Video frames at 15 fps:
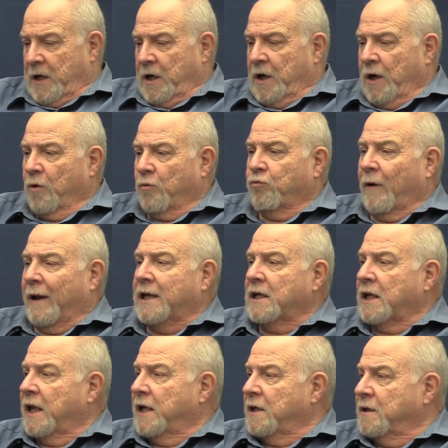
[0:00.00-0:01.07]

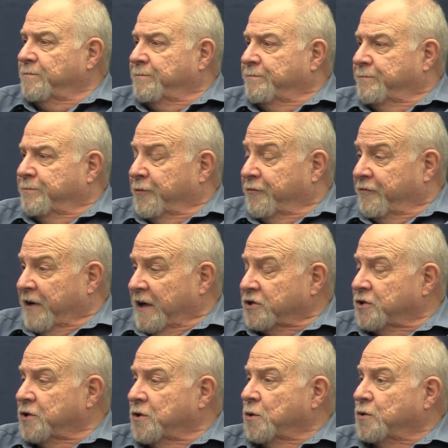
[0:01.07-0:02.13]
regulated
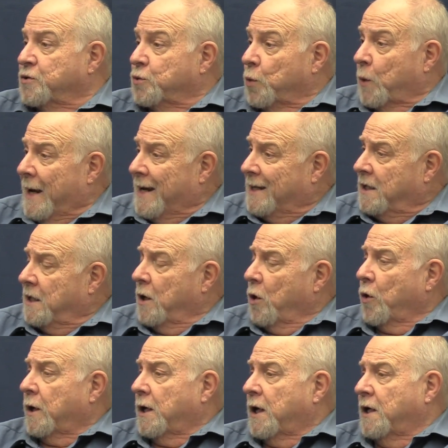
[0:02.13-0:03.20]
profession or trade
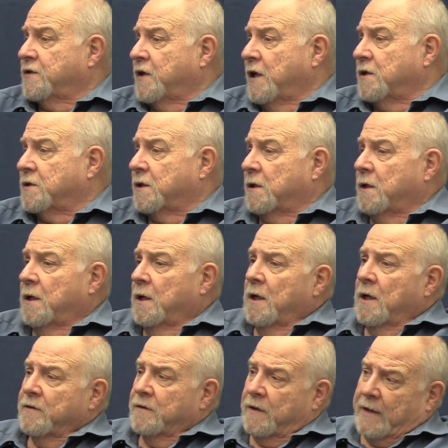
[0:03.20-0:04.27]
organization
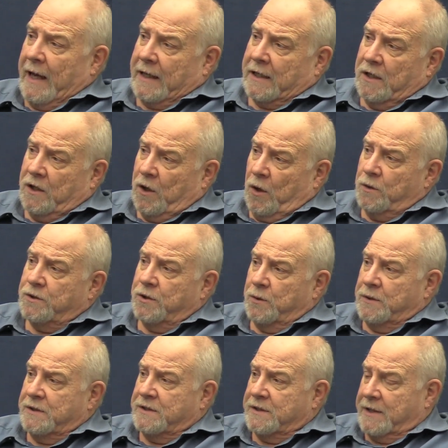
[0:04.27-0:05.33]
that could go
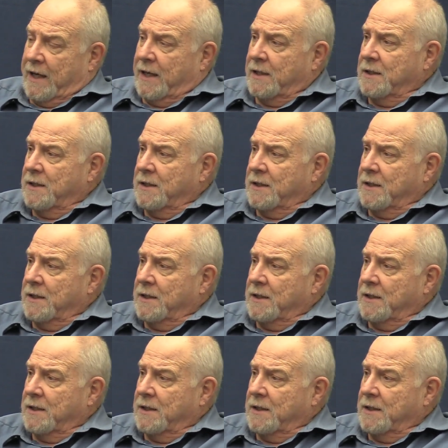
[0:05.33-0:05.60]
to instead?